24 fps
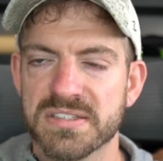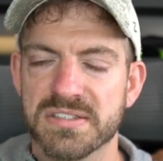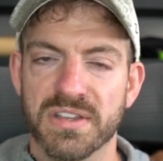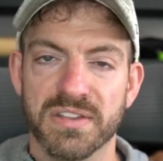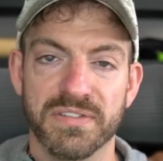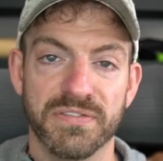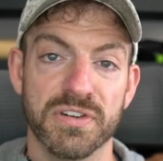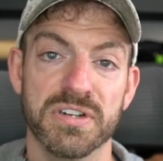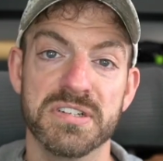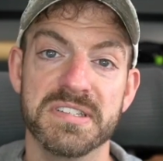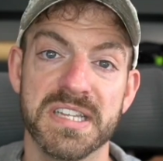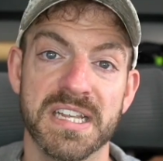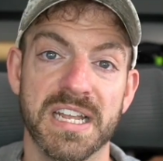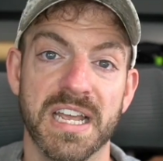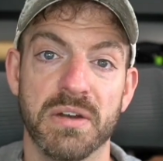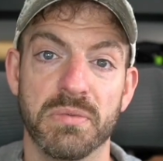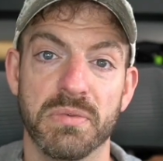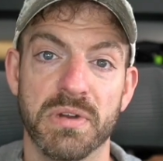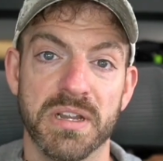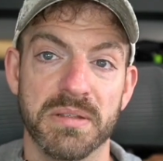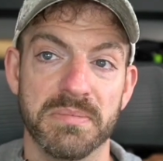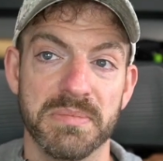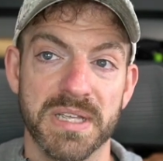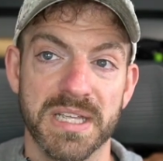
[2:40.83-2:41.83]
So the first thing I'd
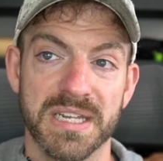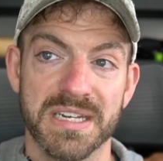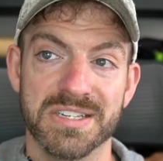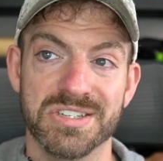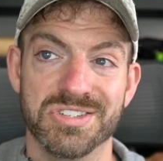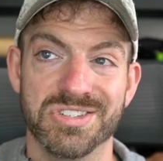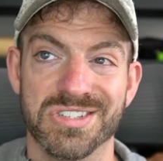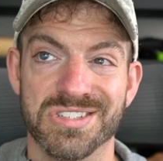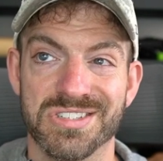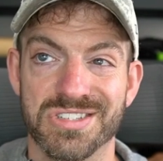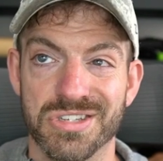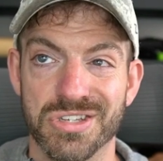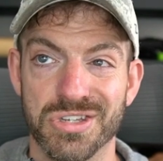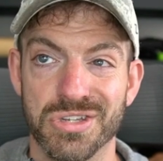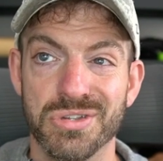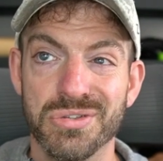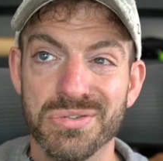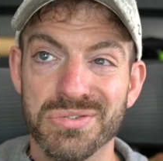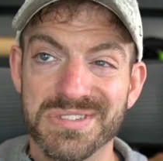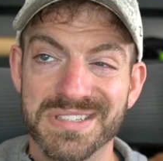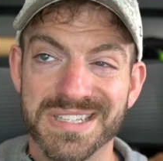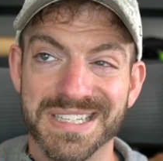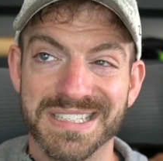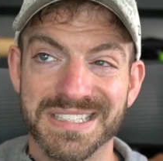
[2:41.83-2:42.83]
recommend is just
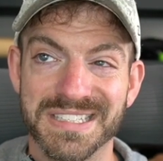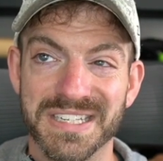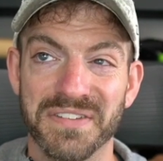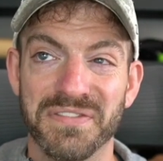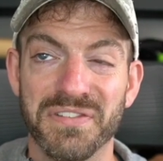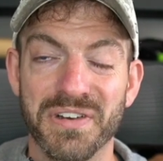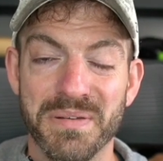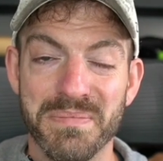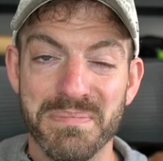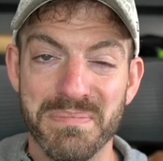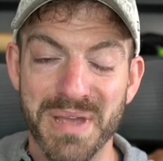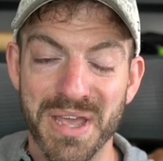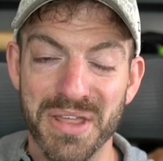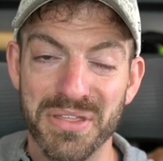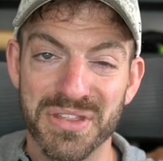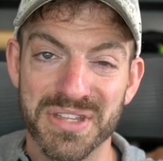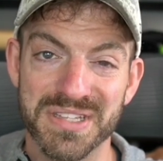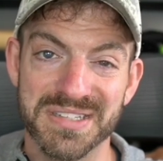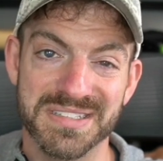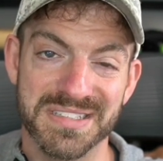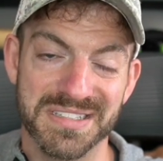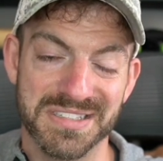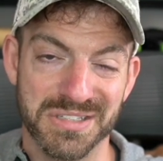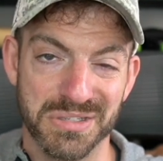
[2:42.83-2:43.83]
use the different
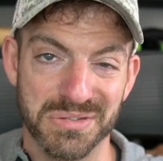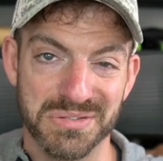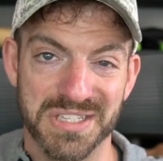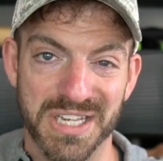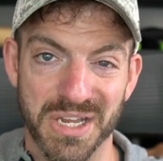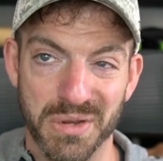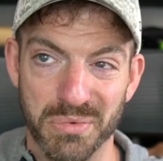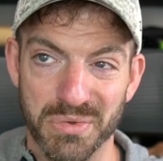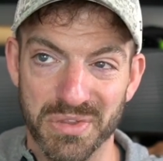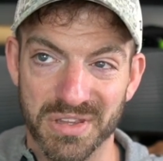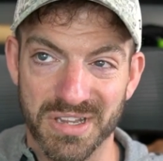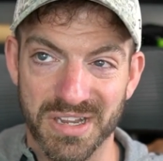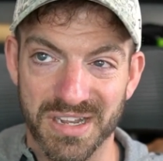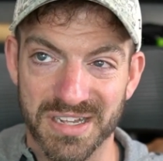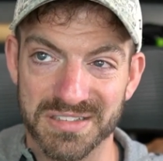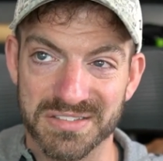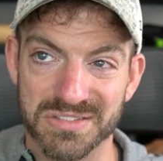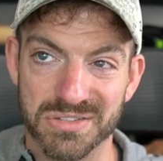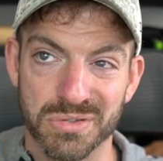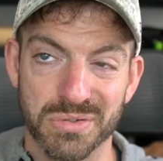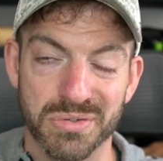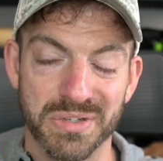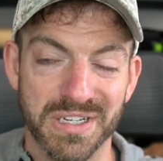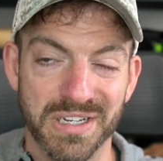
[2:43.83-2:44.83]
methods associated with
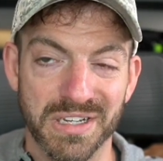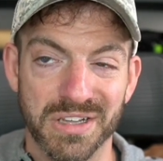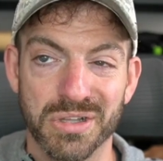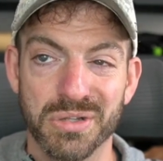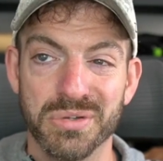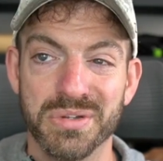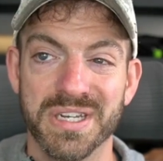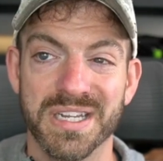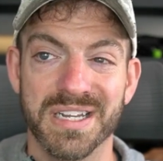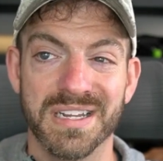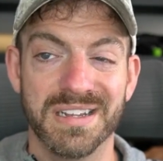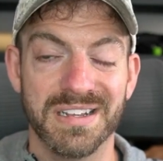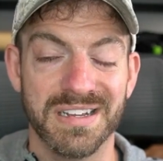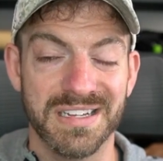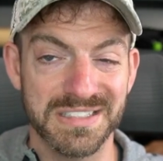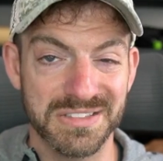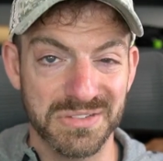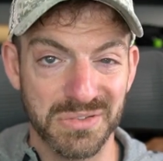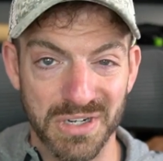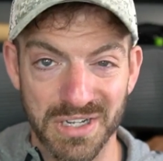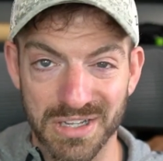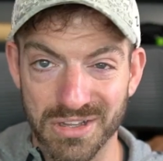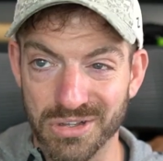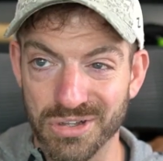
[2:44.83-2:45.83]
console, including
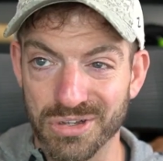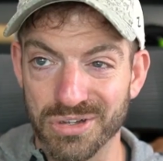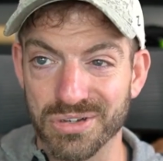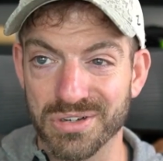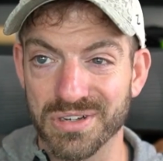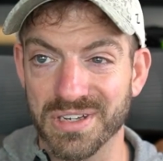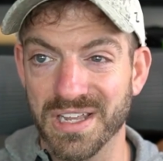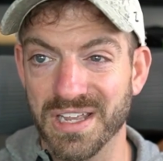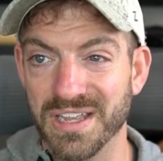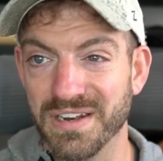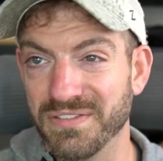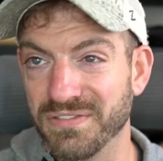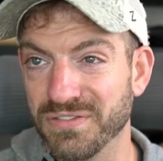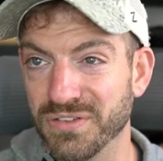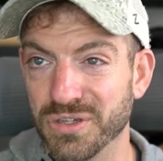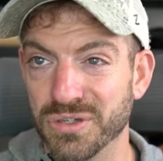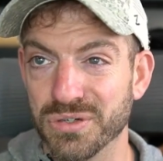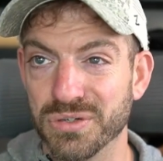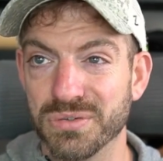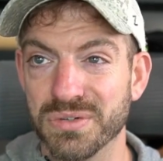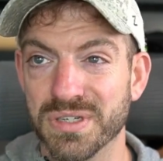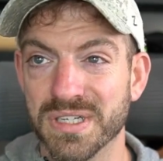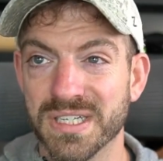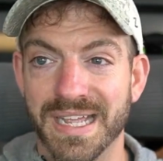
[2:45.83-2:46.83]
console.log,
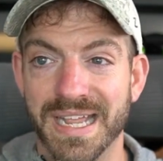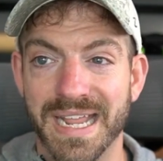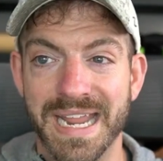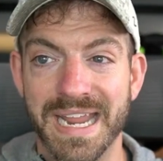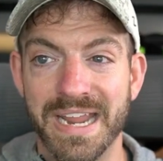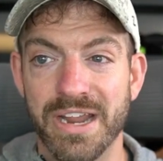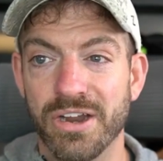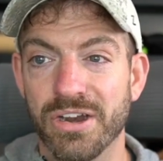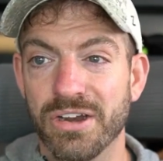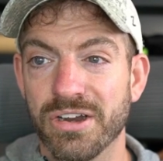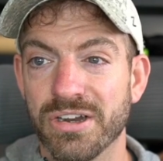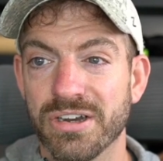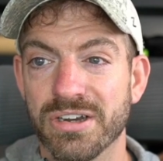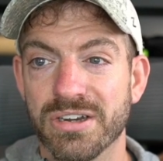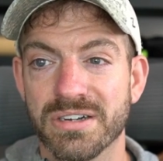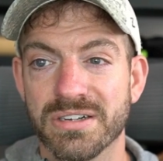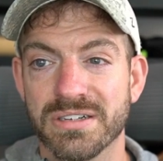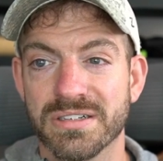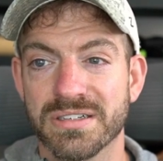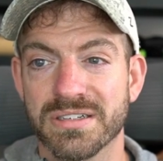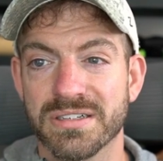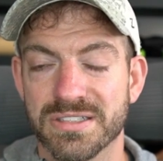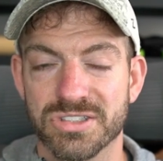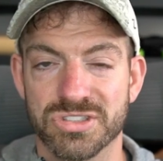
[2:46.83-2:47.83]
info,
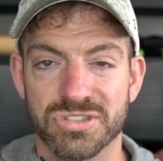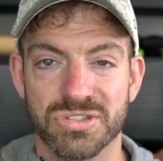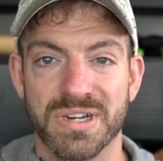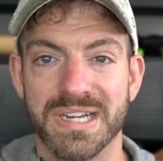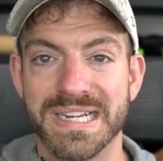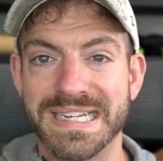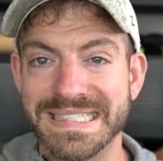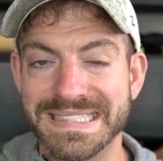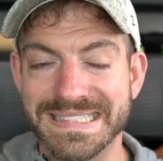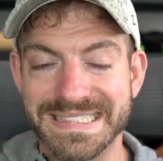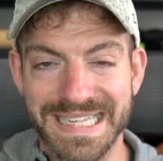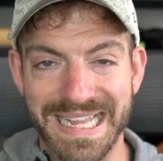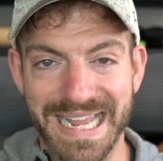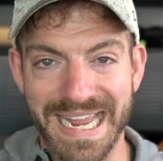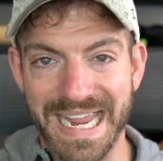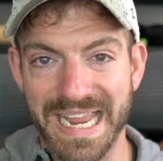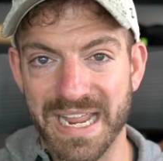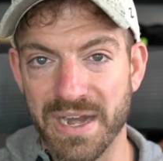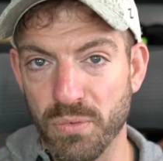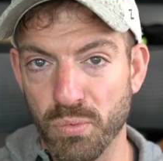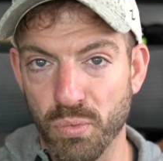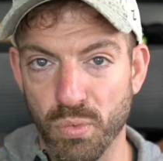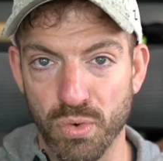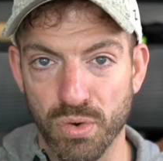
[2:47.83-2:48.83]
error, trace,
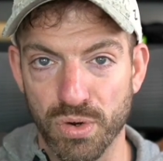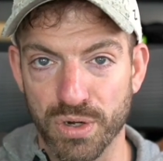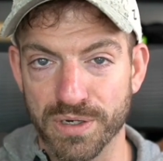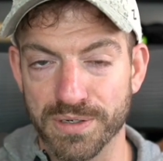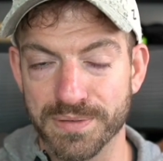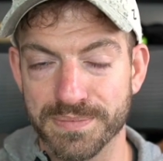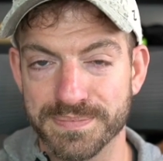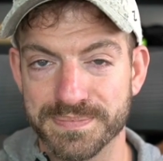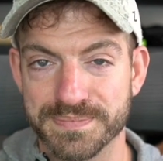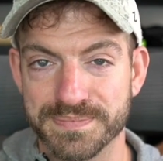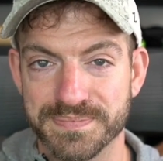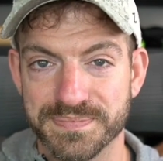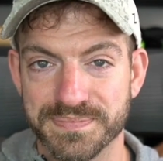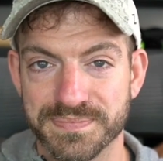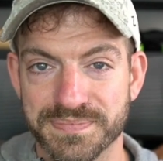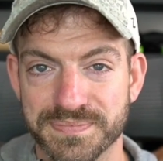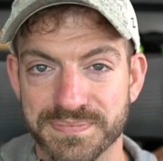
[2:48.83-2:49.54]
and warn.